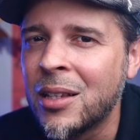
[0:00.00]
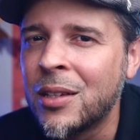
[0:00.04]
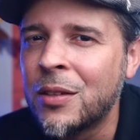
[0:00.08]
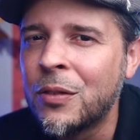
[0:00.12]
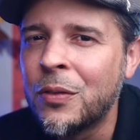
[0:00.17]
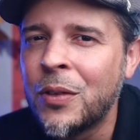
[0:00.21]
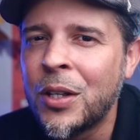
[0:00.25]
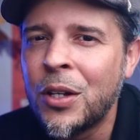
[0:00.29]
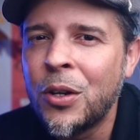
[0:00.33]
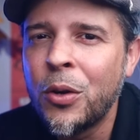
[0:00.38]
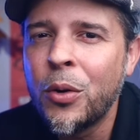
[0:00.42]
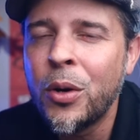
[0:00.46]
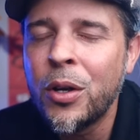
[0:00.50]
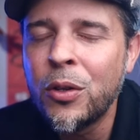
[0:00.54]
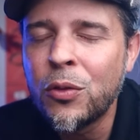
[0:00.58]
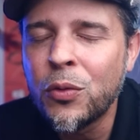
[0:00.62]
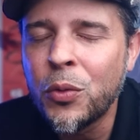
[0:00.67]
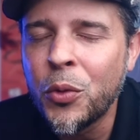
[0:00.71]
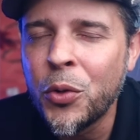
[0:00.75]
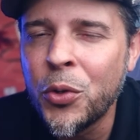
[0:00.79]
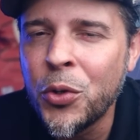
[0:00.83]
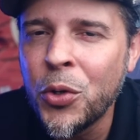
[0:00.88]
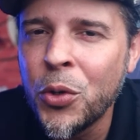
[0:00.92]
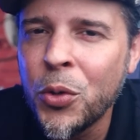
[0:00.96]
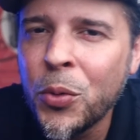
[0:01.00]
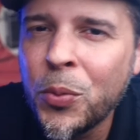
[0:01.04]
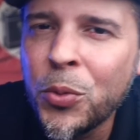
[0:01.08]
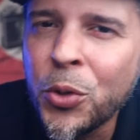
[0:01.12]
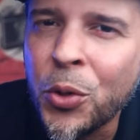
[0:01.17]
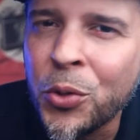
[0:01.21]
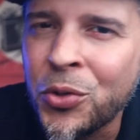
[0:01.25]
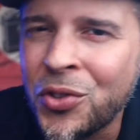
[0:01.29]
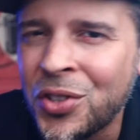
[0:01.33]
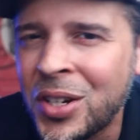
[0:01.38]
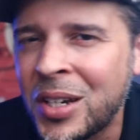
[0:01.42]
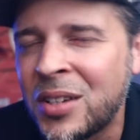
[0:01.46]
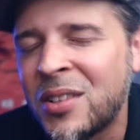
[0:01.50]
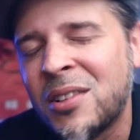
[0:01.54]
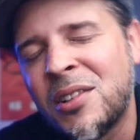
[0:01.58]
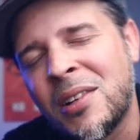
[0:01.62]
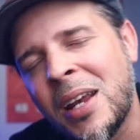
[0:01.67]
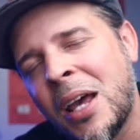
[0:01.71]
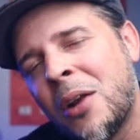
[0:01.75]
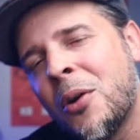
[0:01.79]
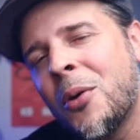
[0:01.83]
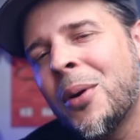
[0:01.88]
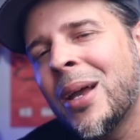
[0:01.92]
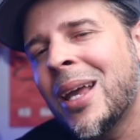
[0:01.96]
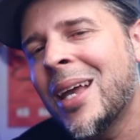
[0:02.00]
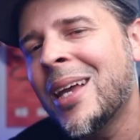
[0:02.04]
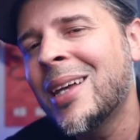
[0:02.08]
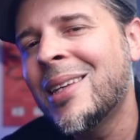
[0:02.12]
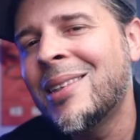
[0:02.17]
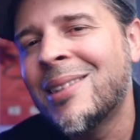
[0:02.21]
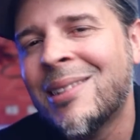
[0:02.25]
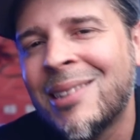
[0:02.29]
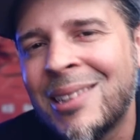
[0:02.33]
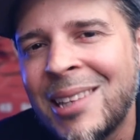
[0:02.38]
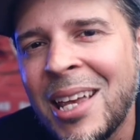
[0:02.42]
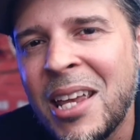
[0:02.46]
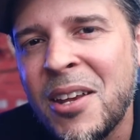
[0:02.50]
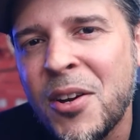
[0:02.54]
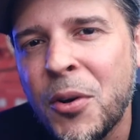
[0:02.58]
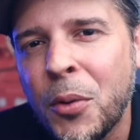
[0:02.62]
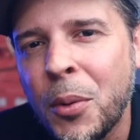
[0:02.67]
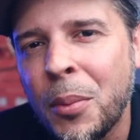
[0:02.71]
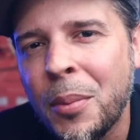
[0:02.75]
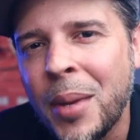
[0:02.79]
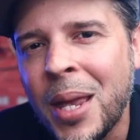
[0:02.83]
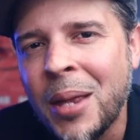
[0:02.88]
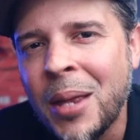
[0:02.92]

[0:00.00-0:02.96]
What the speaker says: this video is for you. Don't change the channel and stay here with